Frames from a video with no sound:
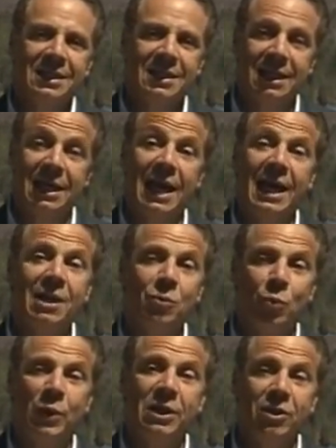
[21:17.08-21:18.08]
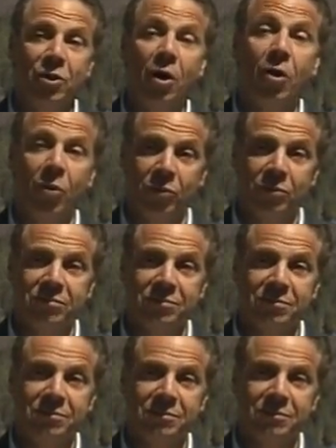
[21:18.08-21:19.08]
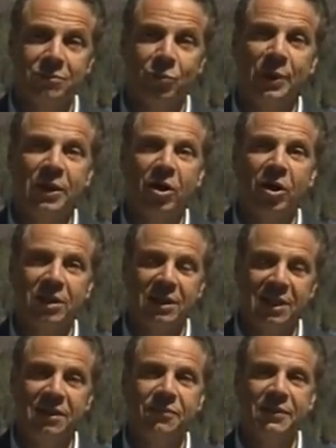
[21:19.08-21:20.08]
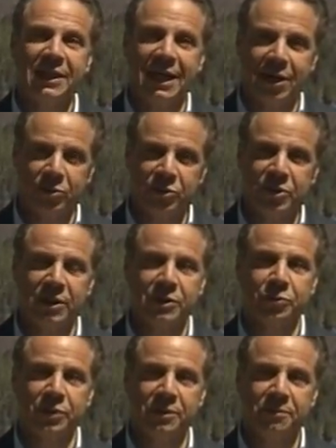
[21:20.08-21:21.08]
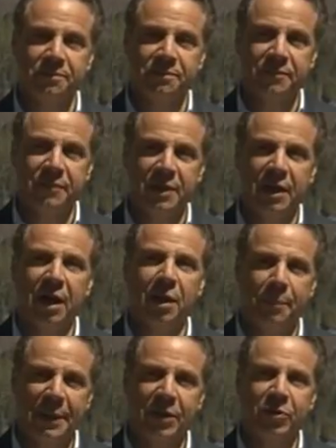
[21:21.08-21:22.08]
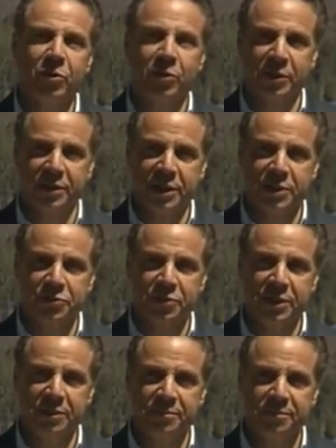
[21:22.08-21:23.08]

Today we know we are leaving our children a better North Country,